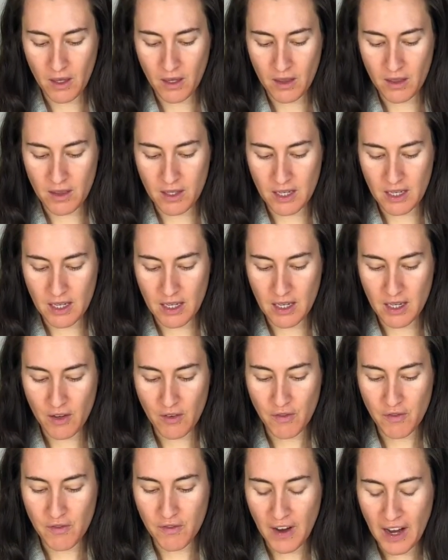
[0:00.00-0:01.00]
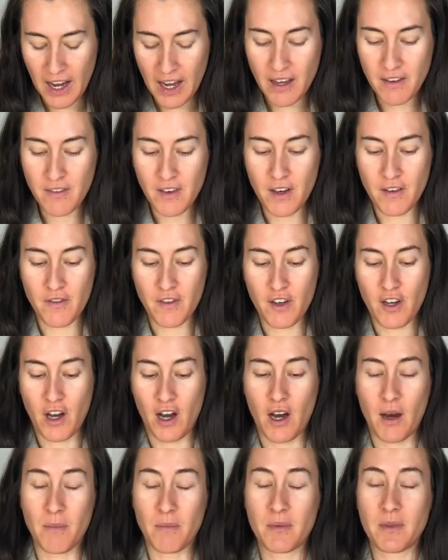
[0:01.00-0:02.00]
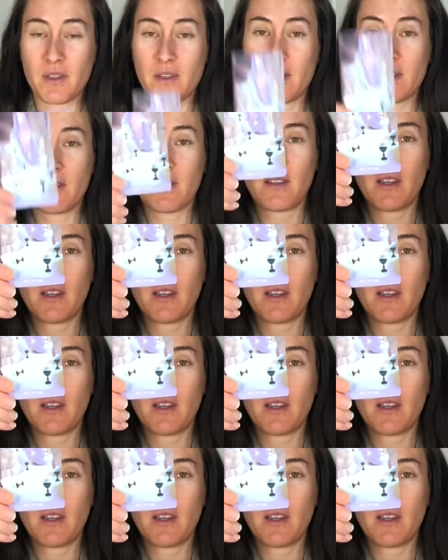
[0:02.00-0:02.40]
The 5 of Cups